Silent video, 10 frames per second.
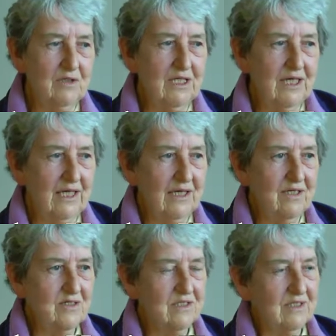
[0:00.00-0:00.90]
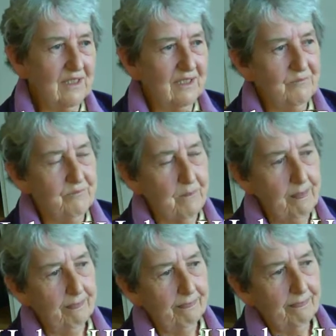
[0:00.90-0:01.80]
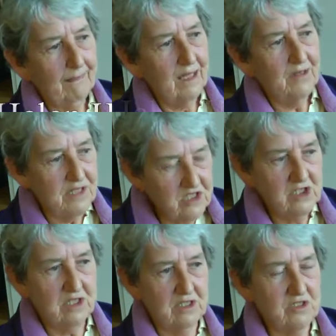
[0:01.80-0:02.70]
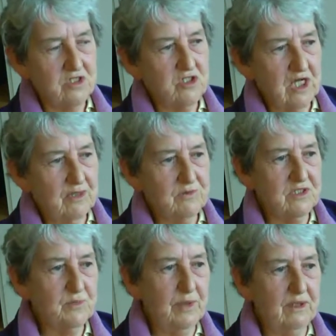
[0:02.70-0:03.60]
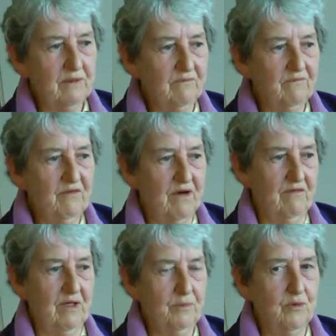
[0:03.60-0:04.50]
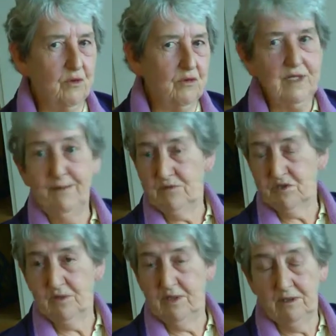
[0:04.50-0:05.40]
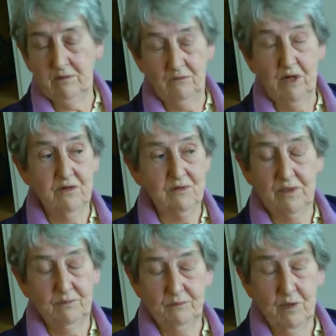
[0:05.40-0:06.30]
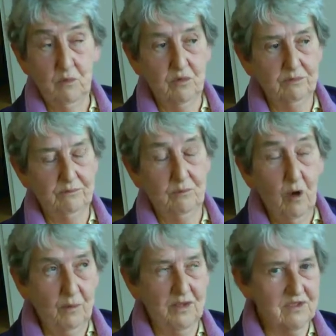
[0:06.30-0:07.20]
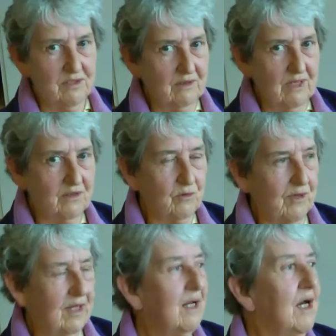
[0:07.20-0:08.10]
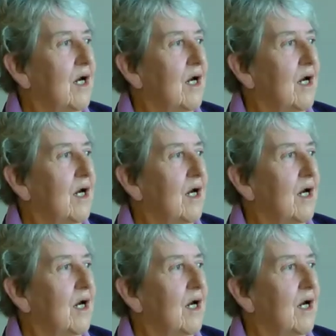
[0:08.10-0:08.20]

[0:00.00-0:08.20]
the years. Um, this year, St James has been very, very poor, and Ems, uh, Rowland, uh, Warblington, cut all that.